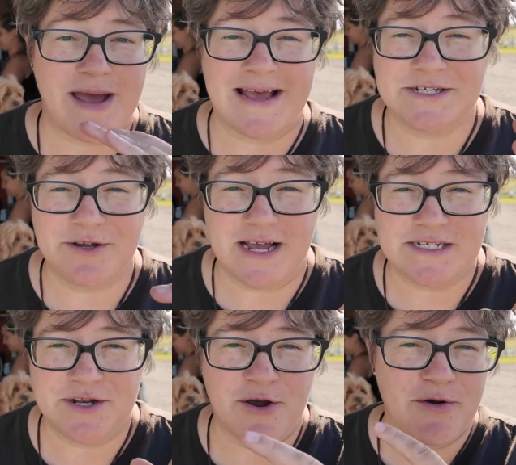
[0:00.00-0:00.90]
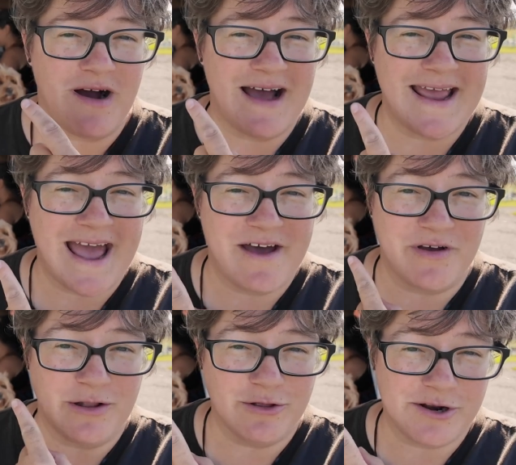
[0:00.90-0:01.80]
So as you guys know, I
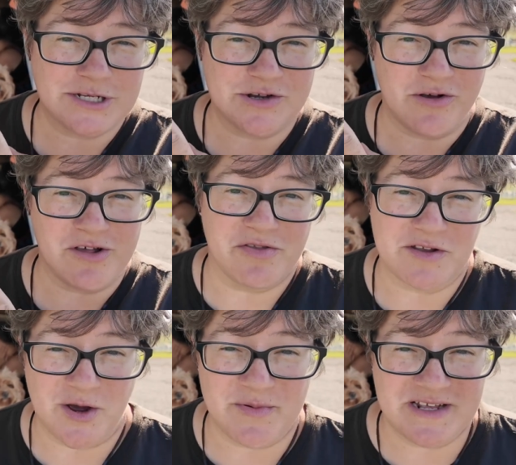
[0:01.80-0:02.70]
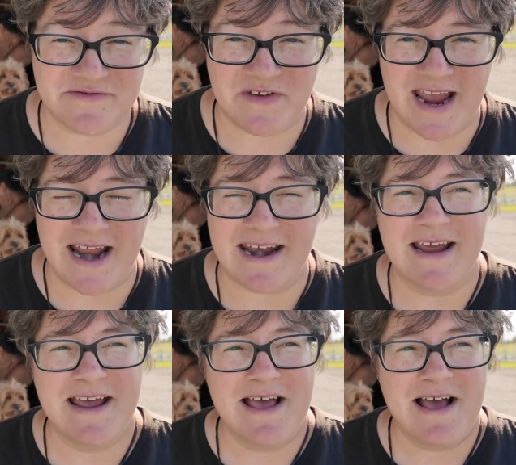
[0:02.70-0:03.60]
have a lot of solar on the top of this van
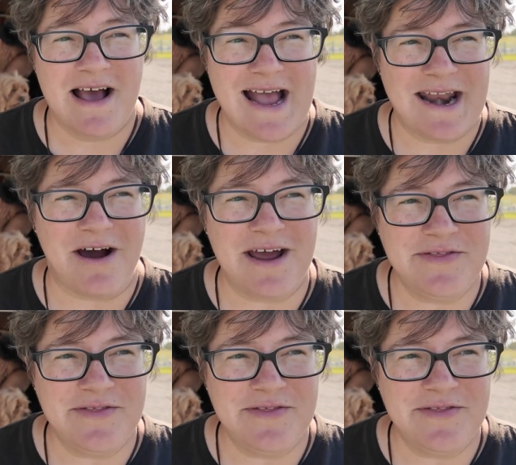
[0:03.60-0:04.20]
and